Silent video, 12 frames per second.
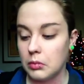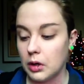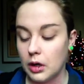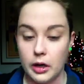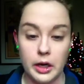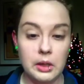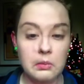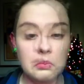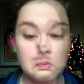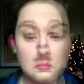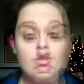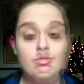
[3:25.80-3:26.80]
Alright,
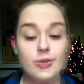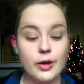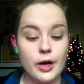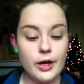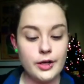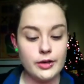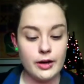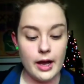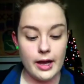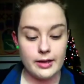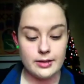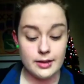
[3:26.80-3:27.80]
now for under
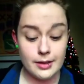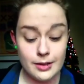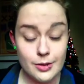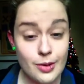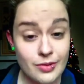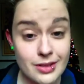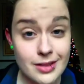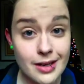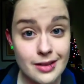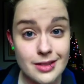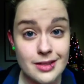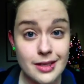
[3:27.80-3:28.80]
eyes, and I do have to say
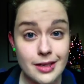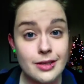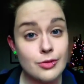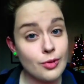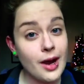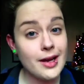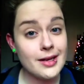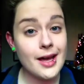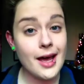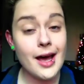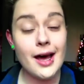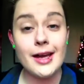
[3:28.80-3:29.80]
this thing is riding
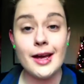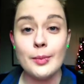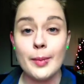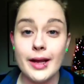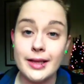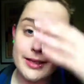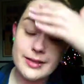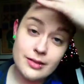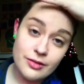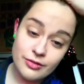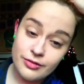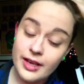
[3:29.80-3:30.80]
high on my list
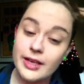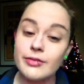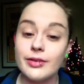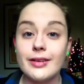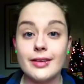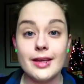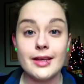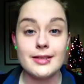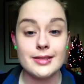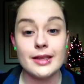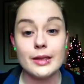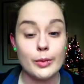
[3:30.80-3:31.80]
of favorite things
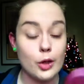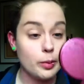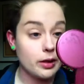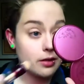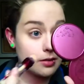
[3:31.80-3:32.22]
at the moment,